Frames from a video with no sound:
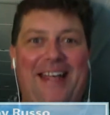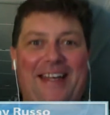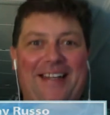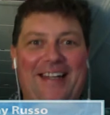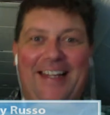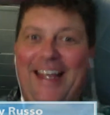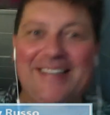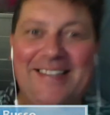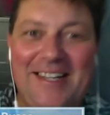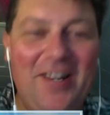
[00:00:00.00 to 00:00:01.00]
I can't
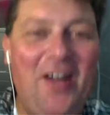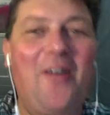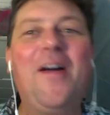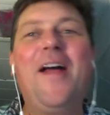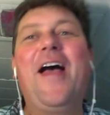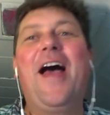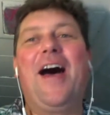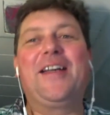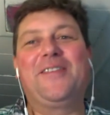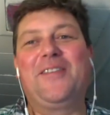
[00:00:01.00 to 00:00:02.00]
say no.
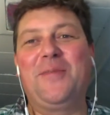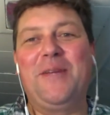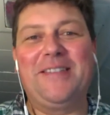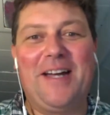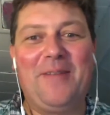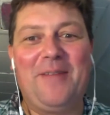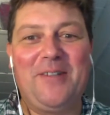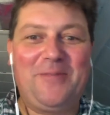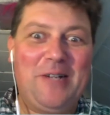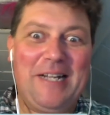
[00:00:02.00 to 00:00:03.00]
So in the
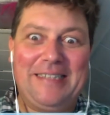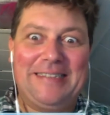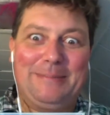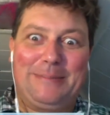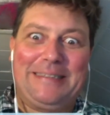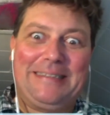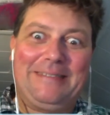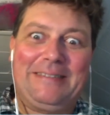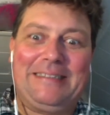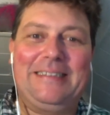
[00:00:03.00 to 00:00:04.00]
meantime, we're hanging on
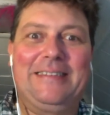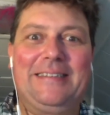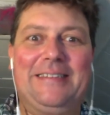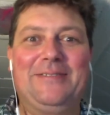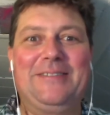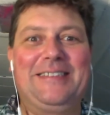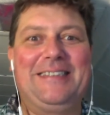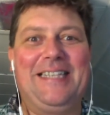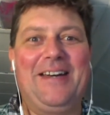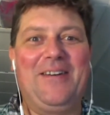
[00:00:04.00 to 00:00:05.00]
by a thread here. So
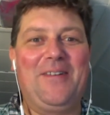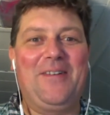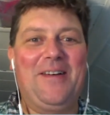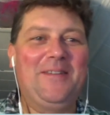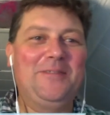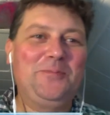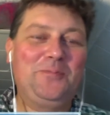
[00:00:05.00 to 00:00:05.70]
we'll see how.